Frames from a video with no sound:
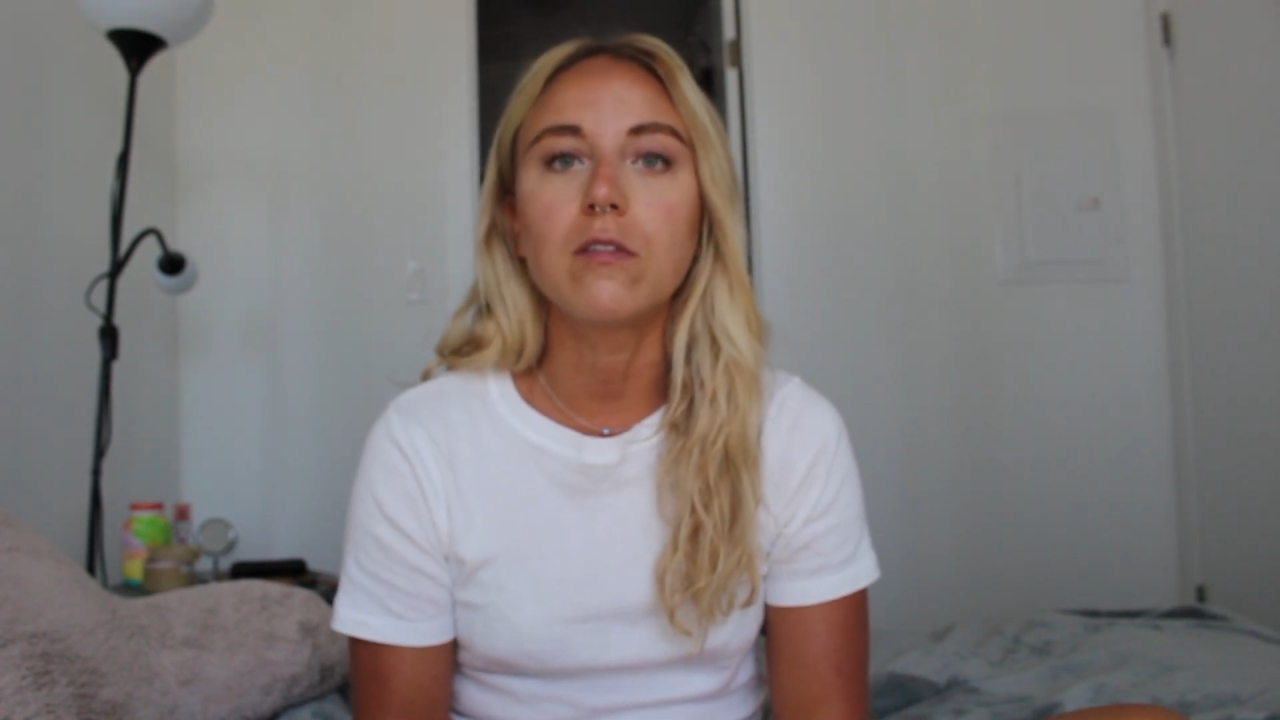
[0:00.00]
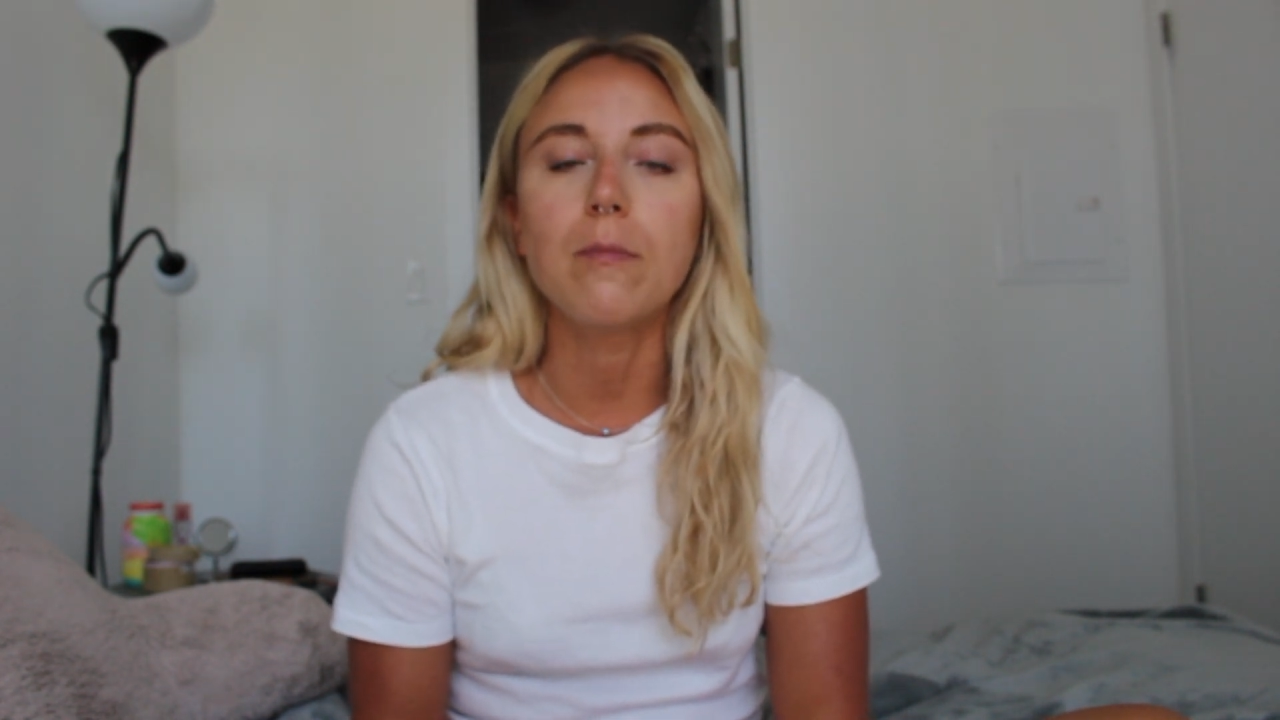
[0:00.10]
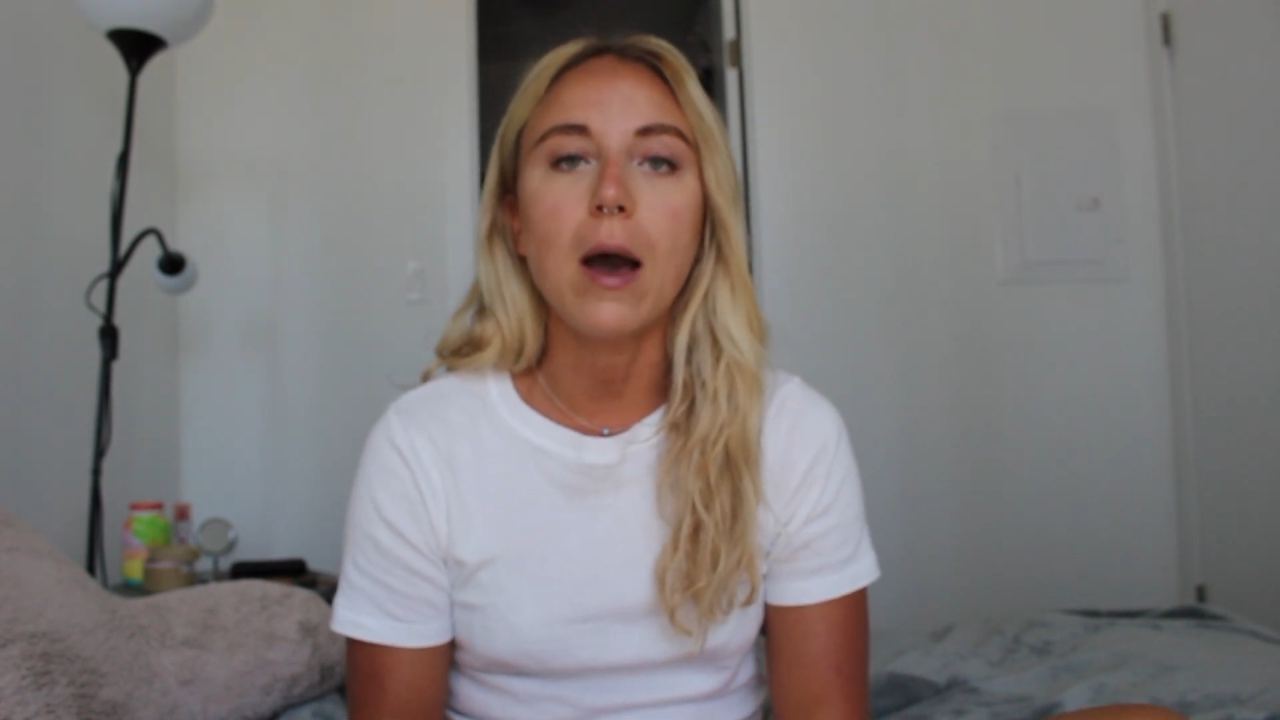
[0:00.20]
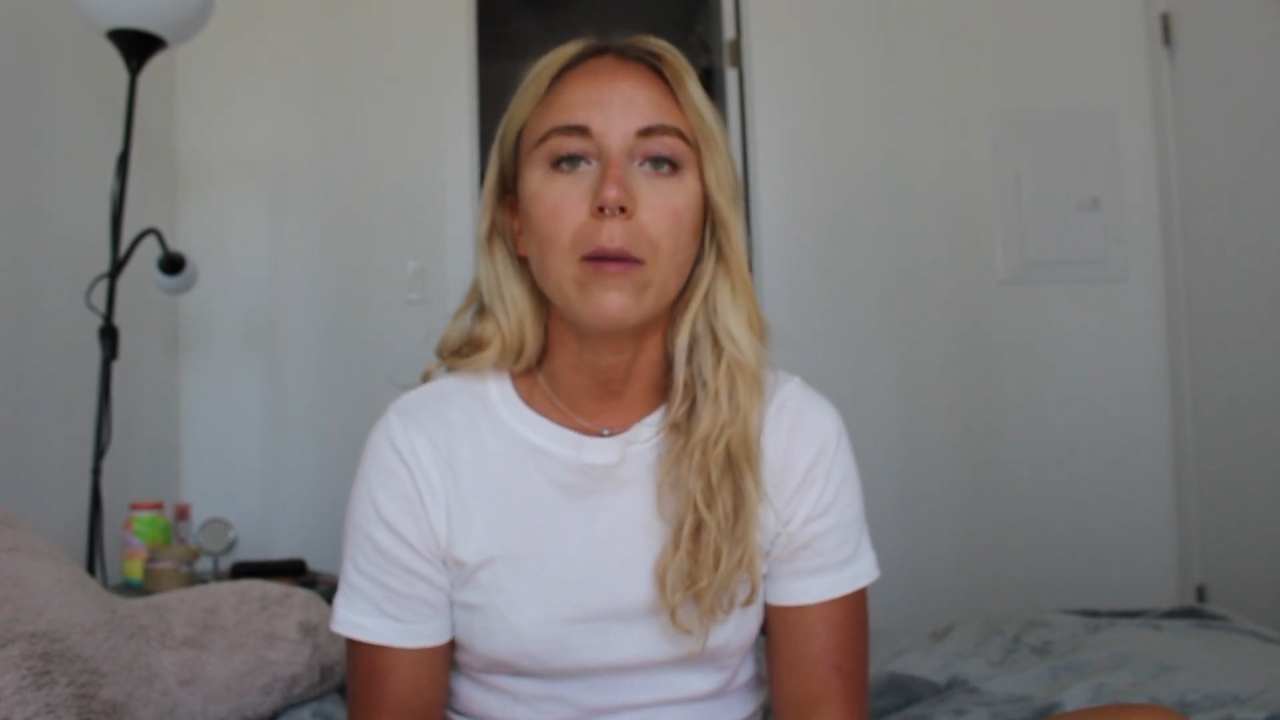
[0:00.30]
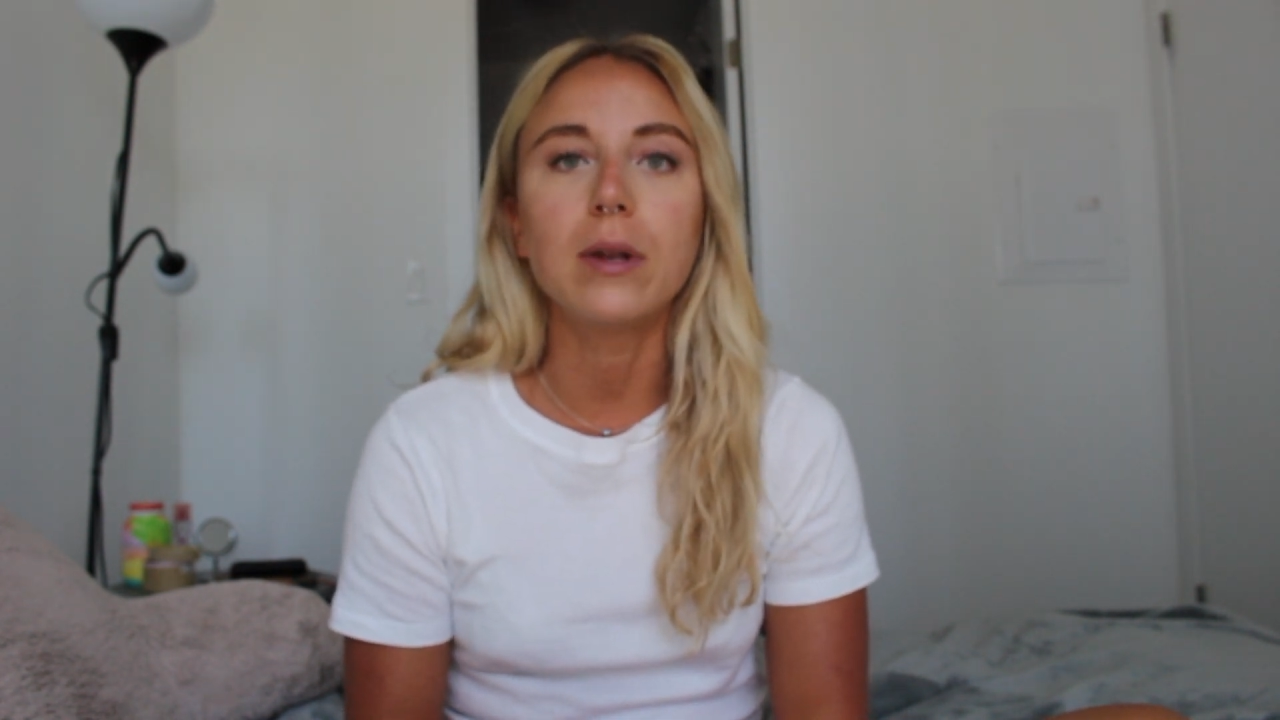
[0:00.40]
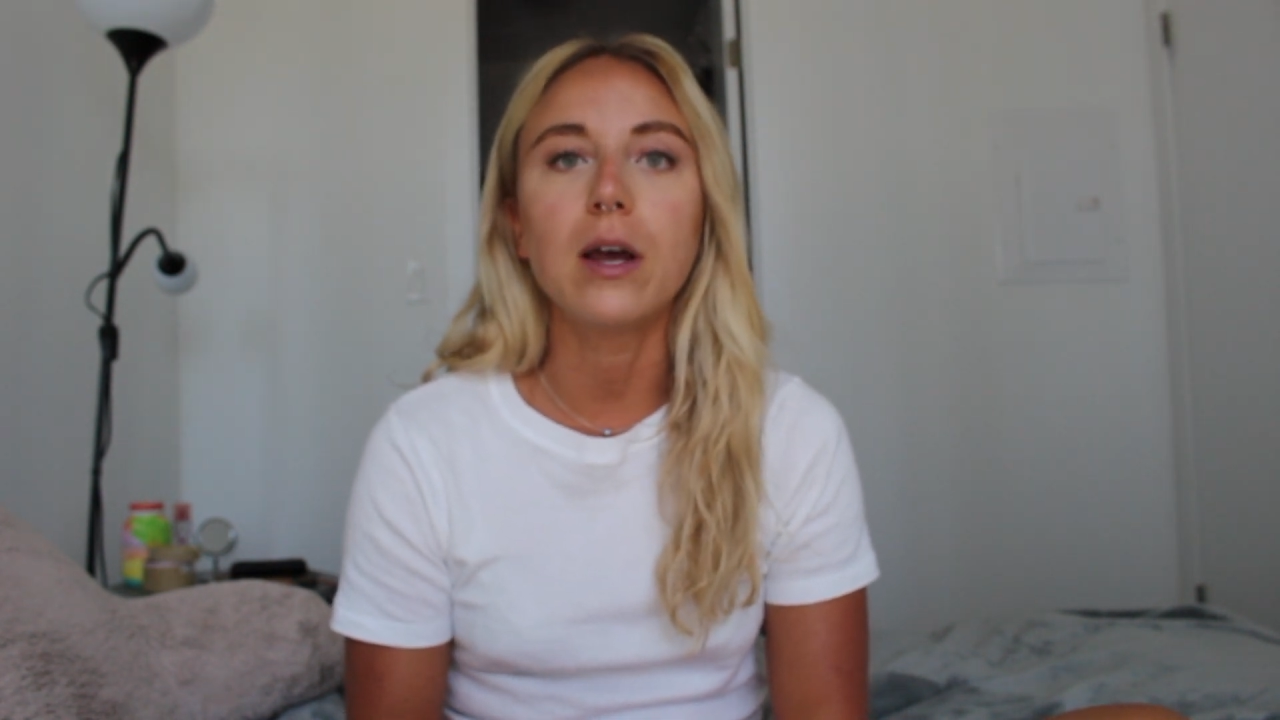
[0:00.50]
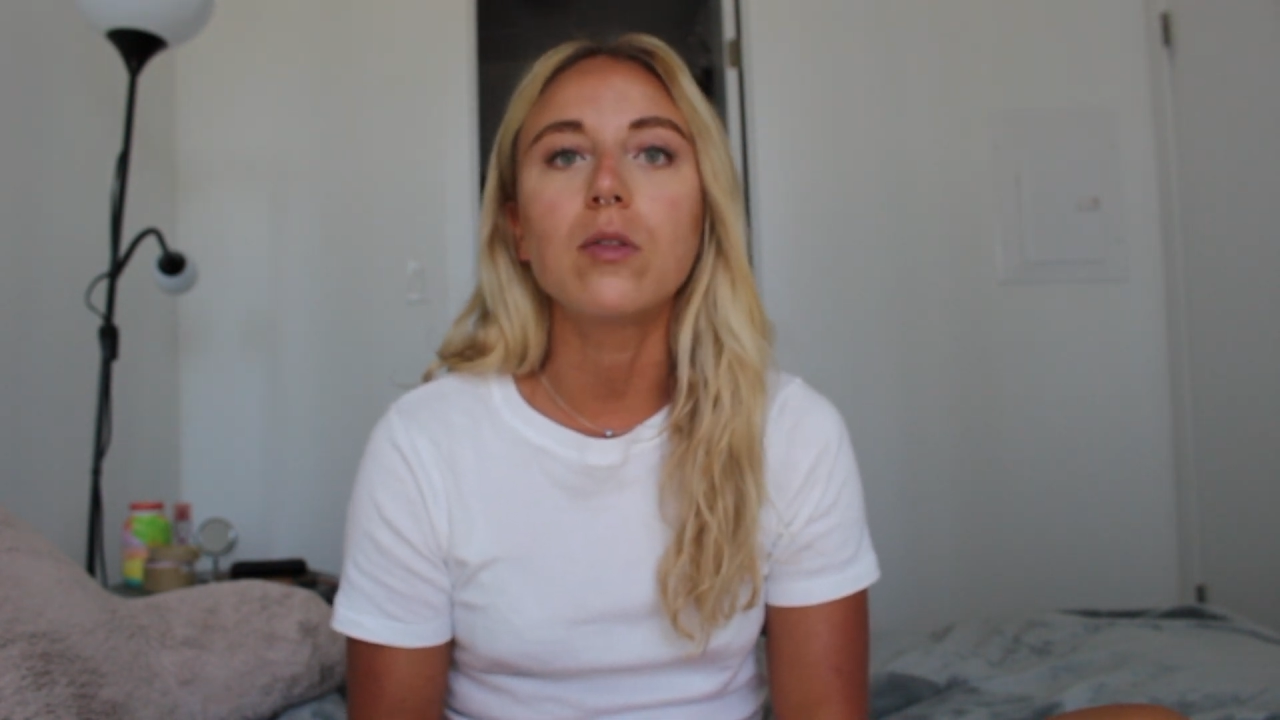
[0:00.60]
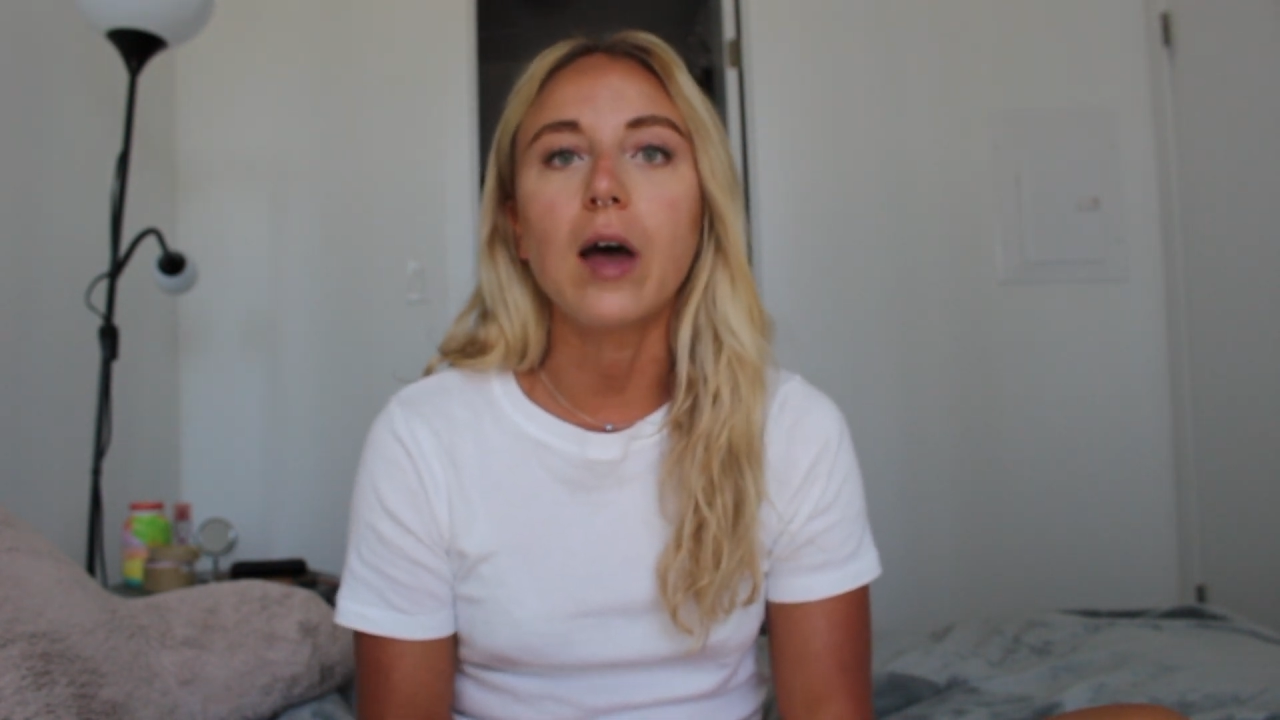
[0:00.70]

of map it out